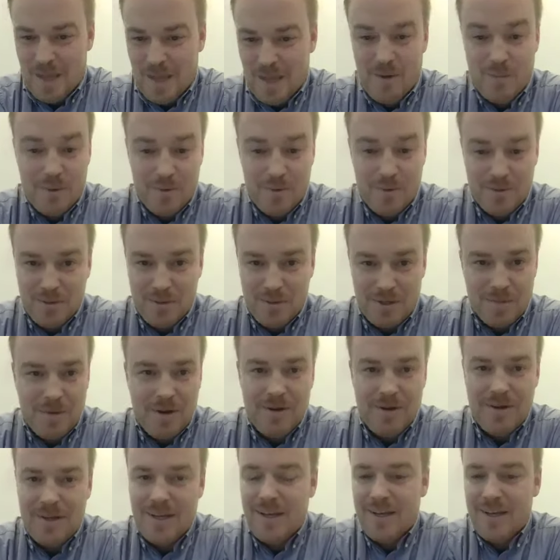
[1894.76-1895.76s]
We were talking
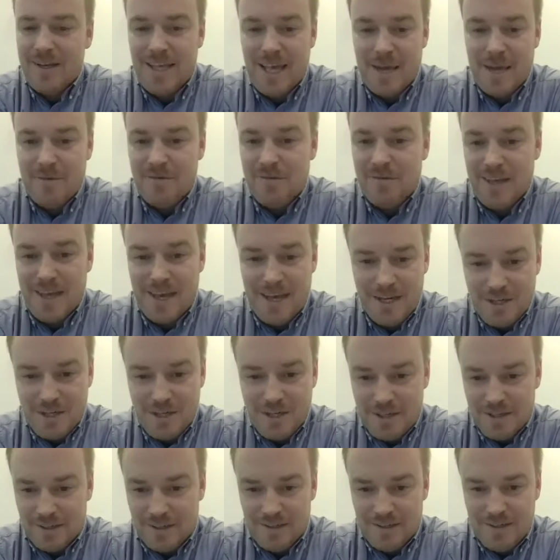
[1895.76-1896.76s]
about
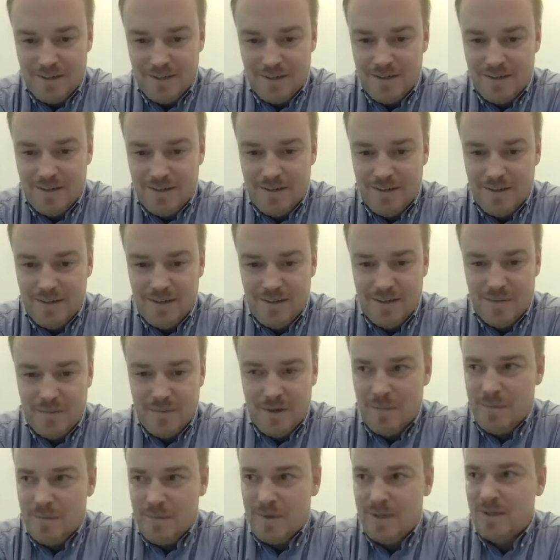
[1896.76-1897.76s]
gamification.
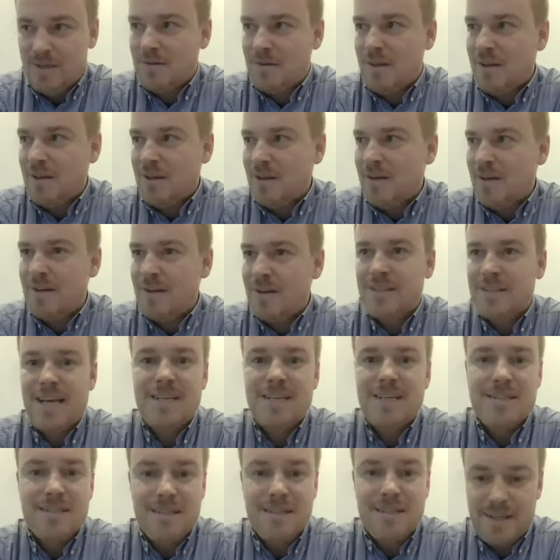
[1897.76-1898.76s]
Maybe the
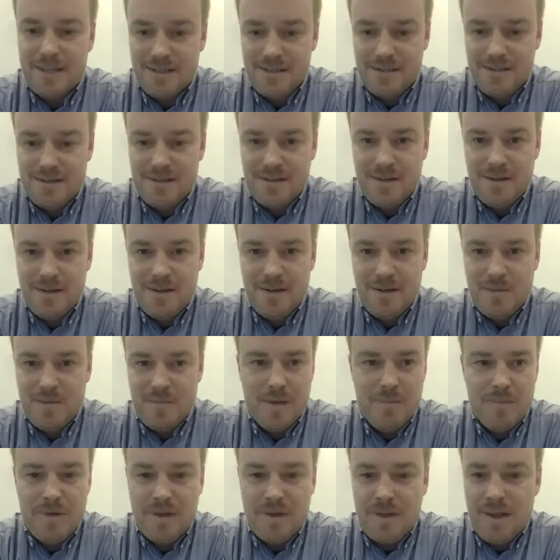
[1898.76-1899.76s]
test lists,
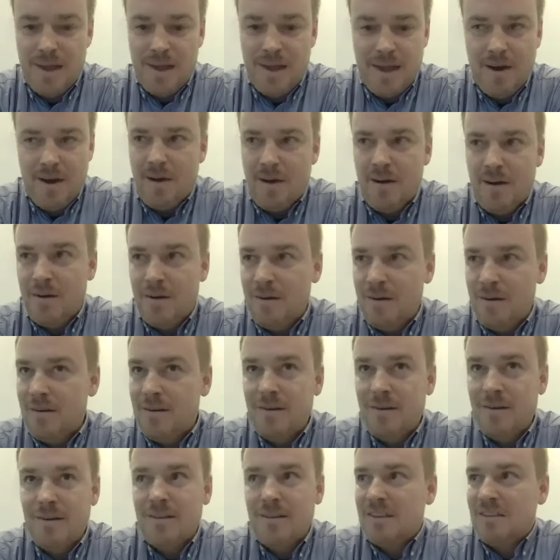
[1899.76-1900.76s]
maybe they are
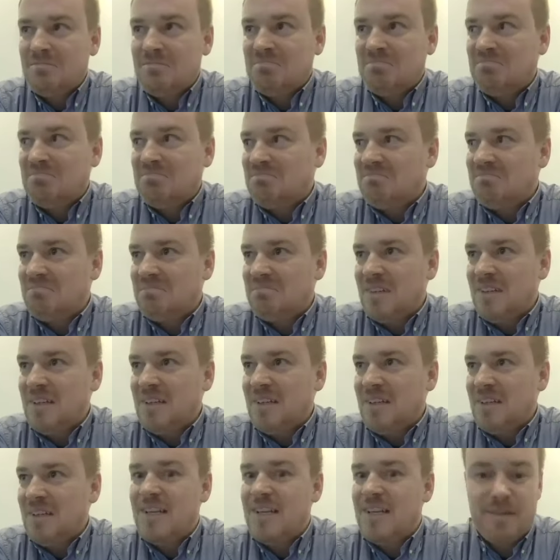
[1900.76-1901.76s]

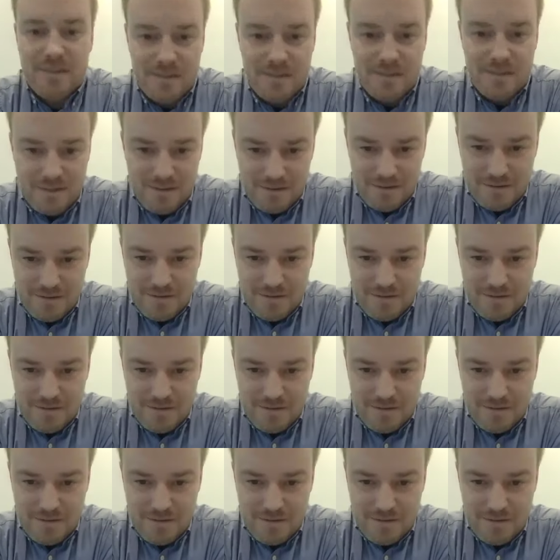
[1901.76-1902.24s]
different.